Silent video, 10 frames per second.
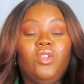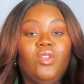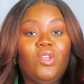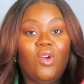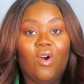
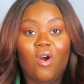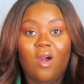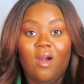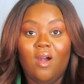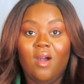
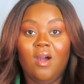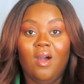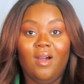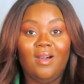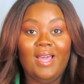y'all,
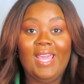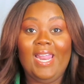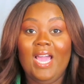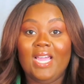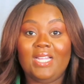and
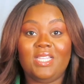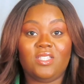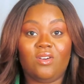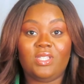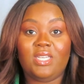I got
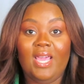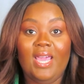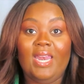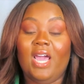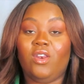this on
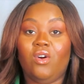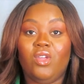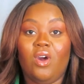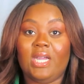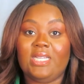today, and I know
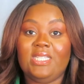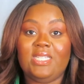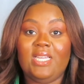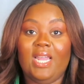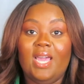y'all can
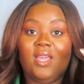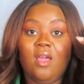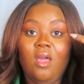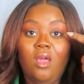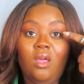see like
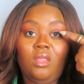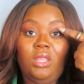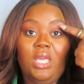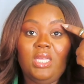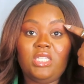
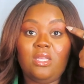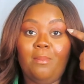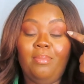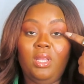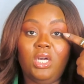this
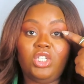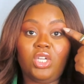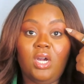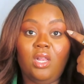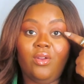blush
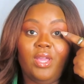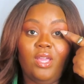color